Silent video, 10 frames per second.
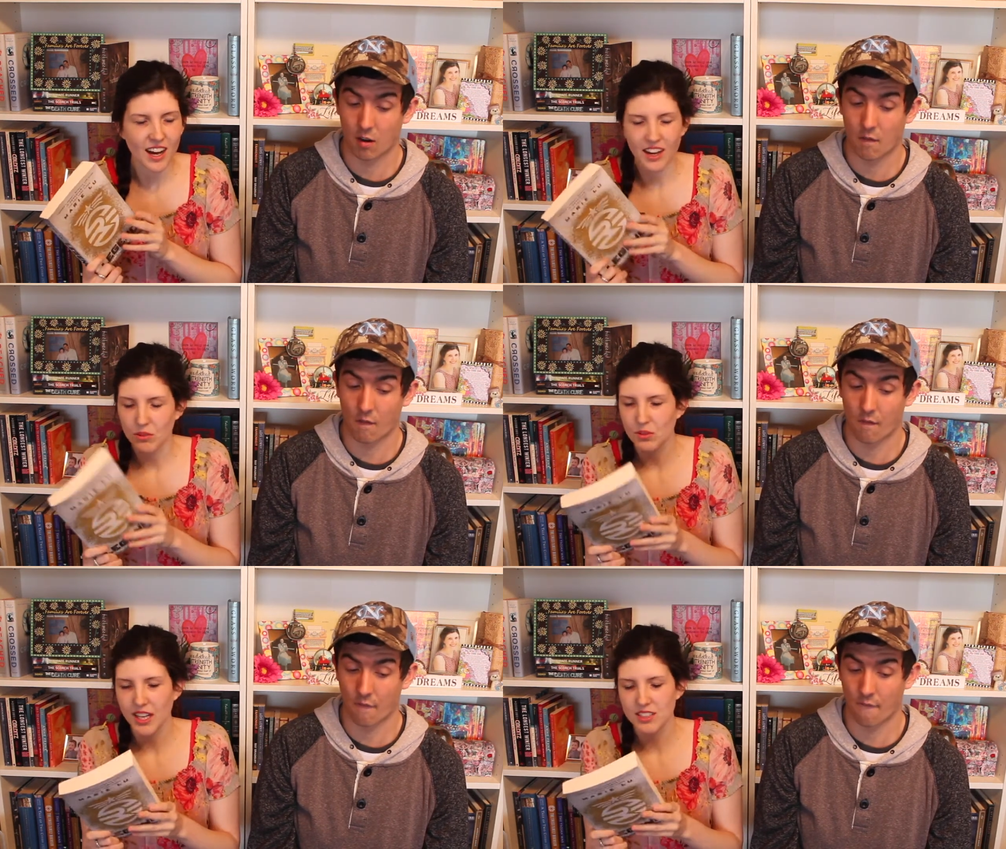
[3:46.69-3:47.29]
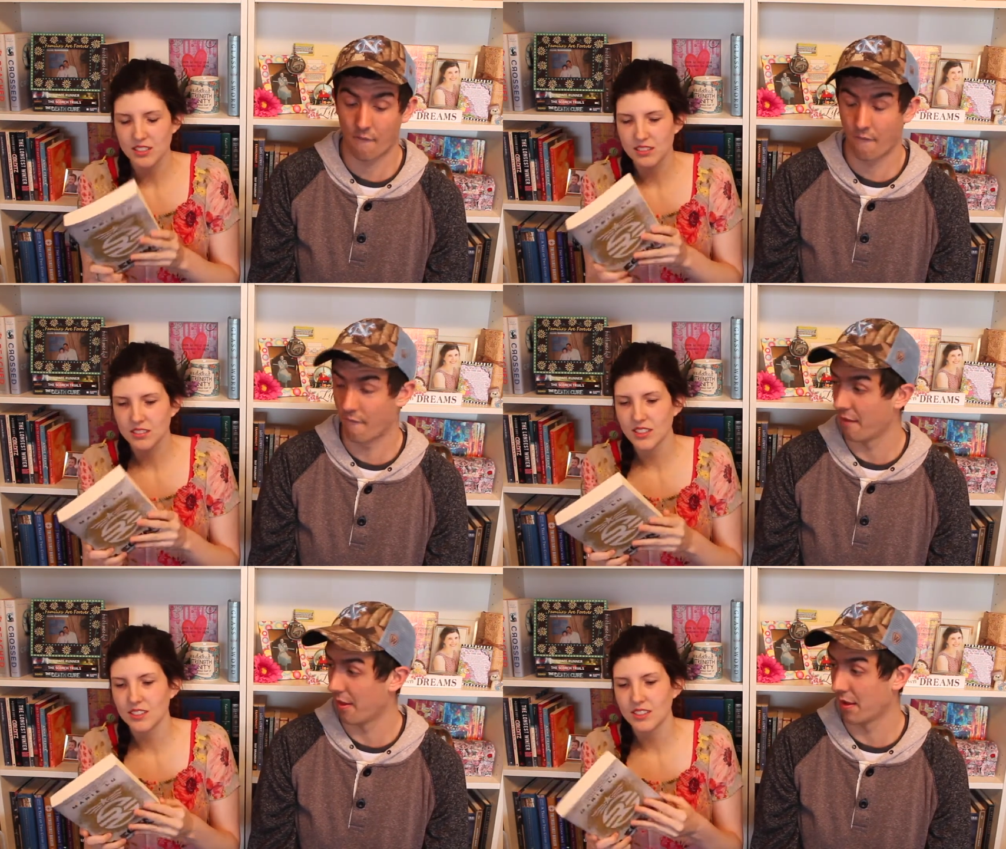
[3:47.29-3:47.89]
Speaker 1: Uh, actually,
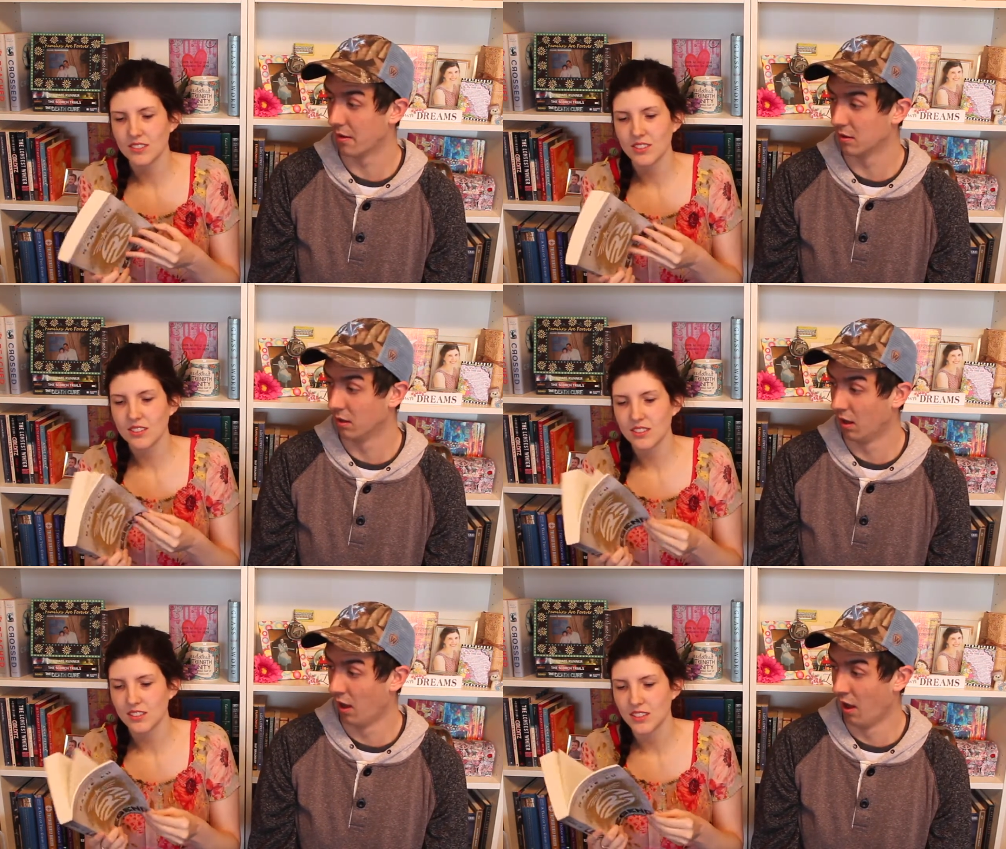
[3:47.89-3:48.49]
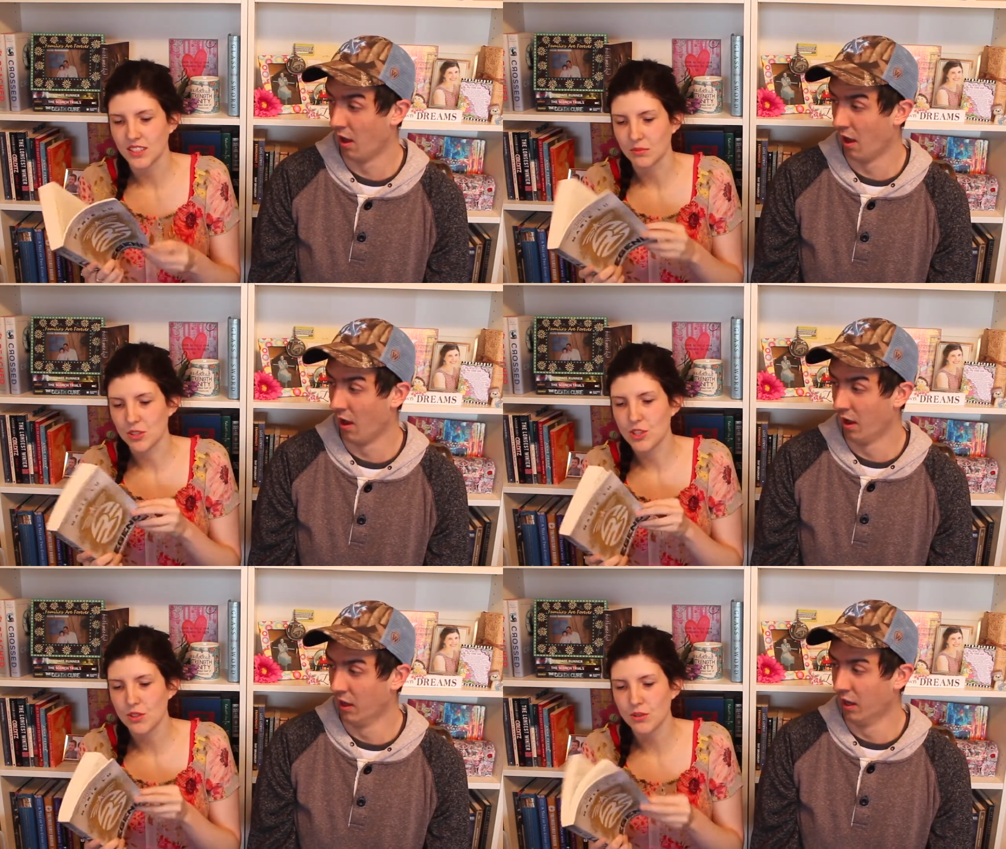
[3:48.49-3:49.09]
what, what's their
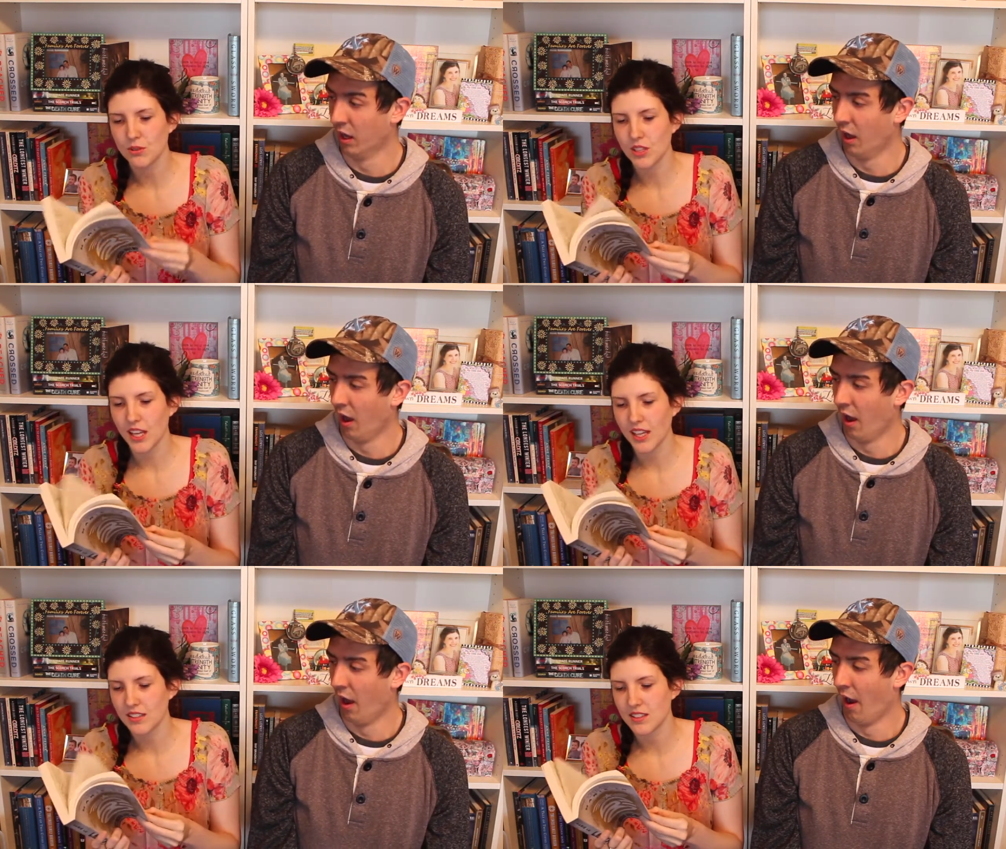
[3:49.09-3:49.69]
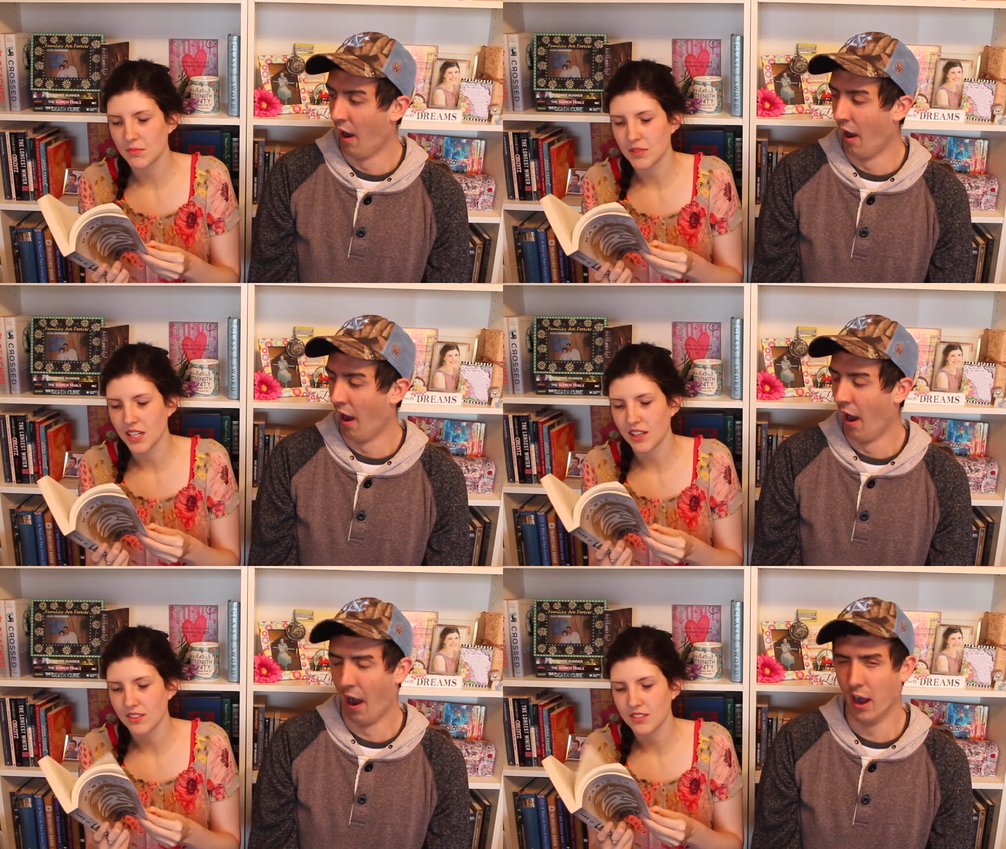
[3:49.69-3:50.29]
name? June and
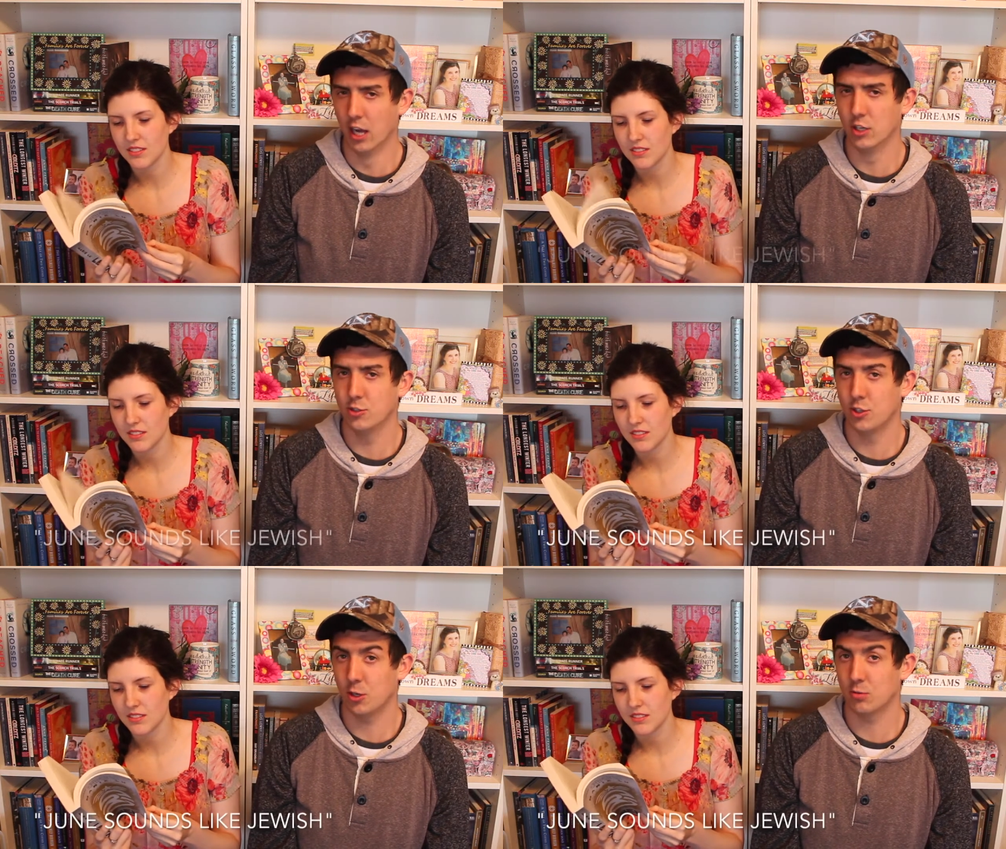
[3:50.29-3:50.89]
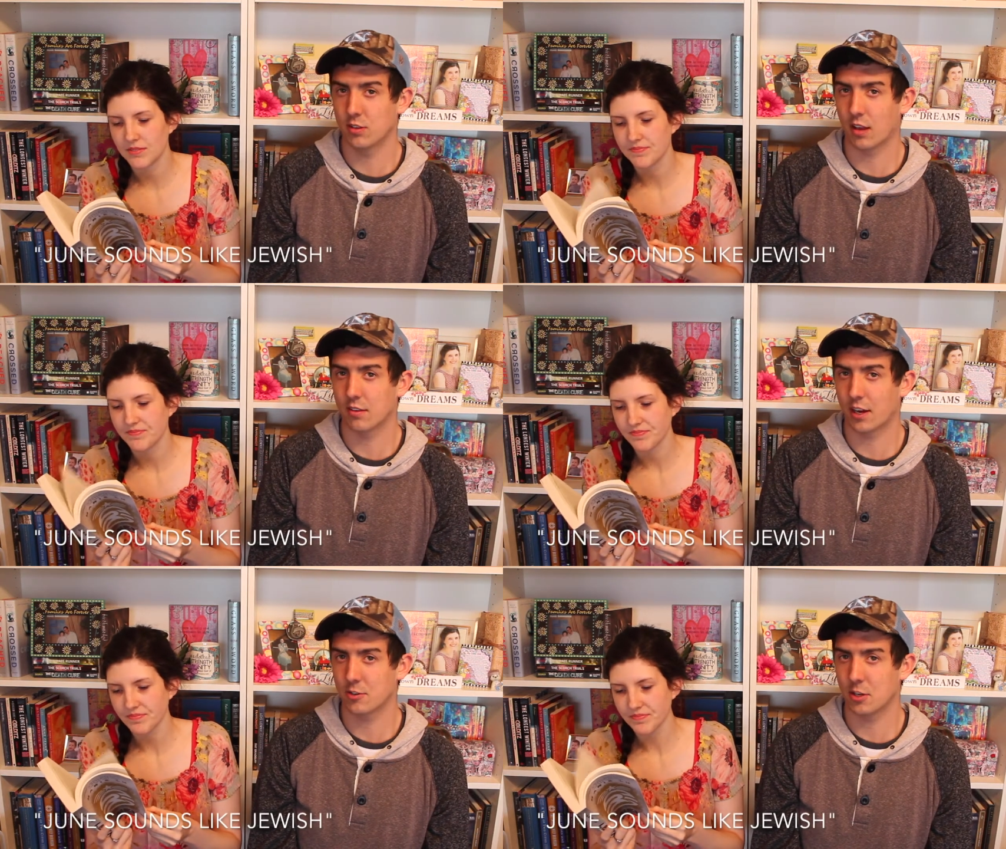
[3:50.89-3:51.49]
something else. June
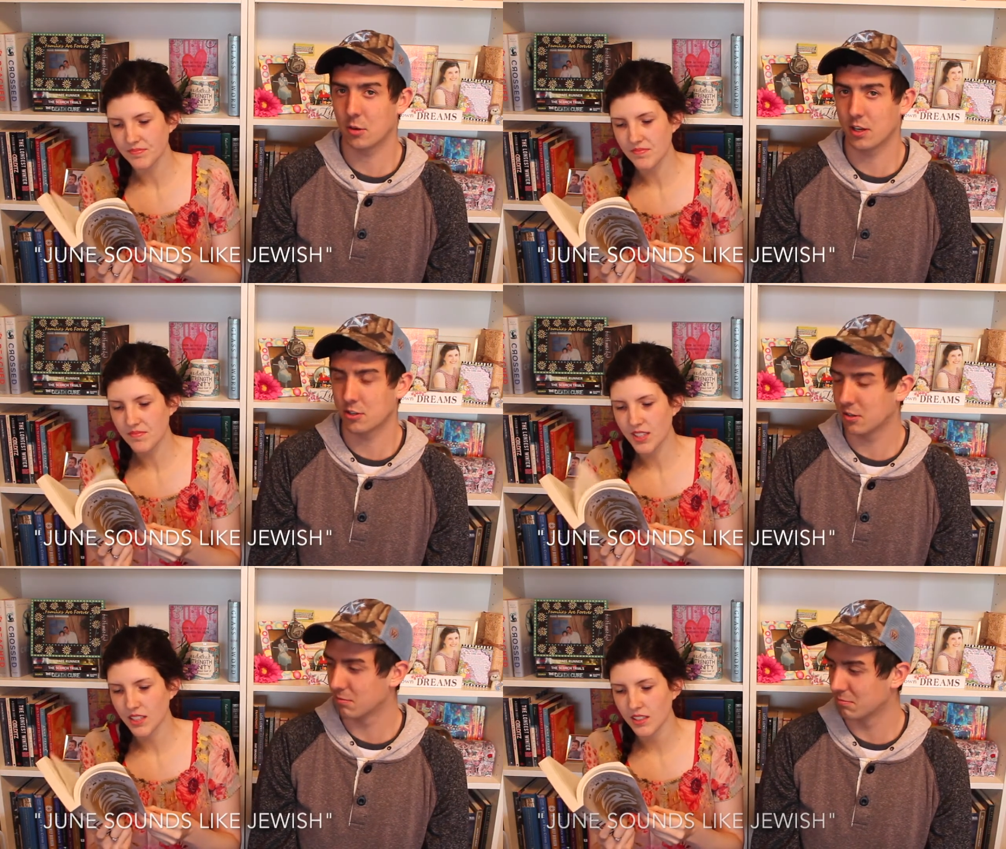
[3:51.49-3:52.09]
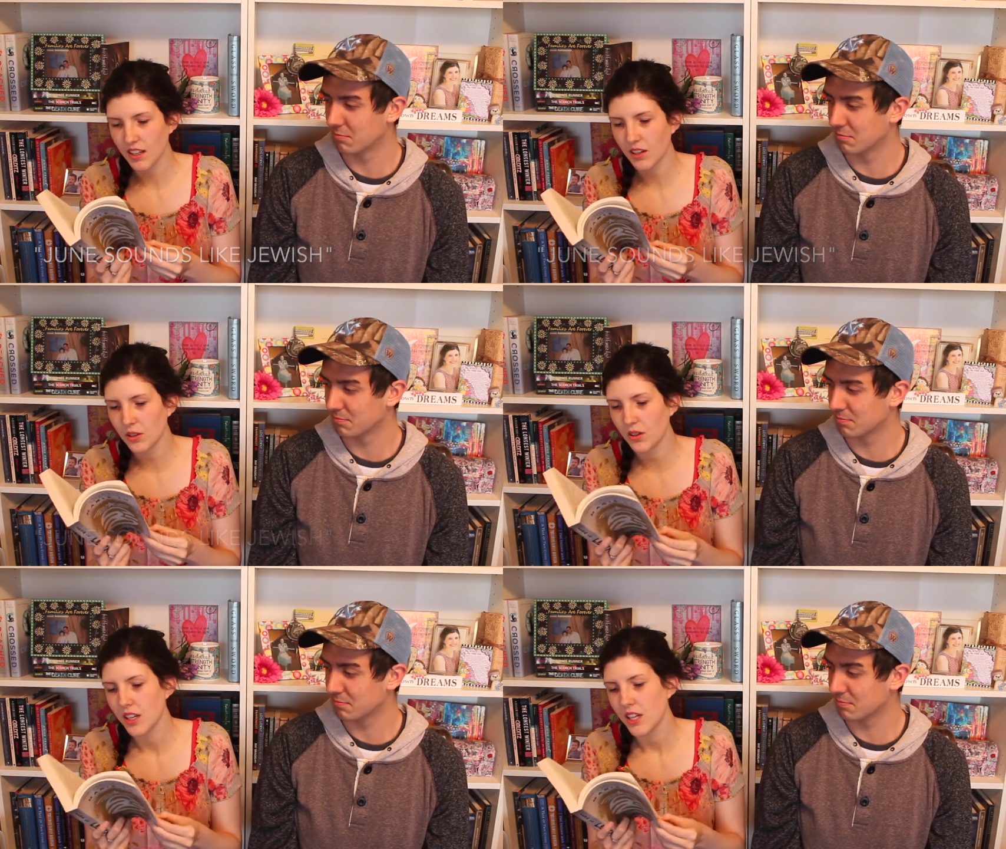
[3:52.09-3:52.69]
sounds like Jewish.
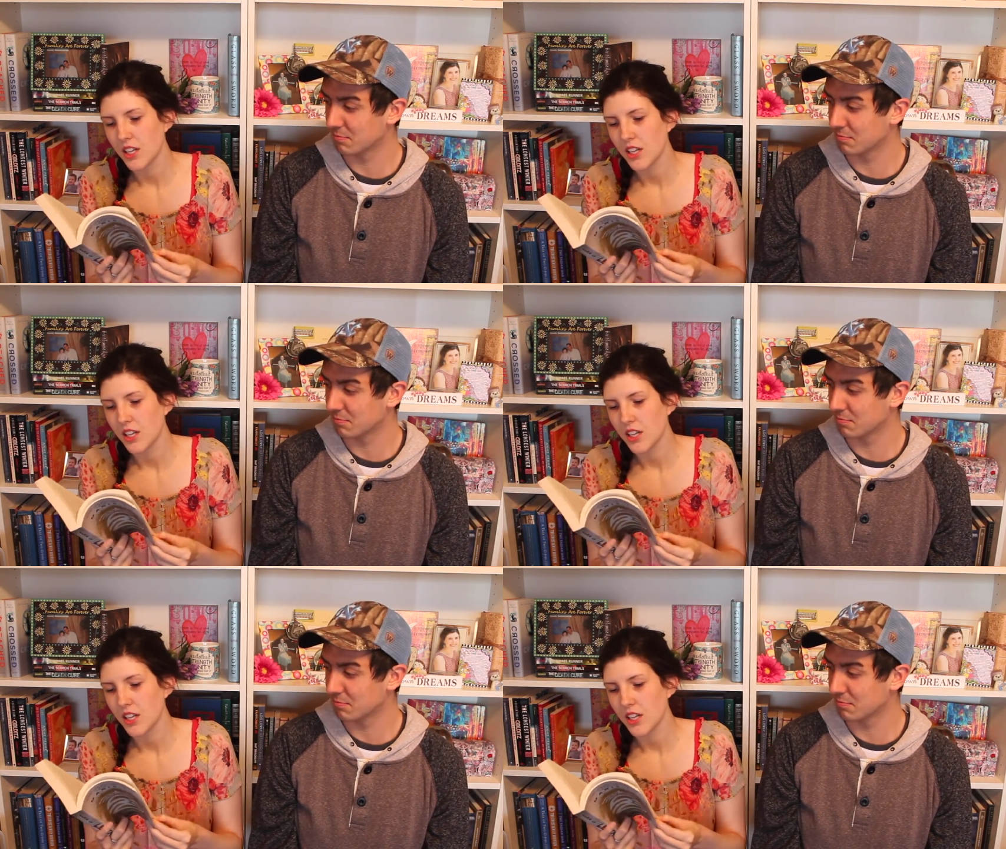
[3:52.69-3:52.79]
No,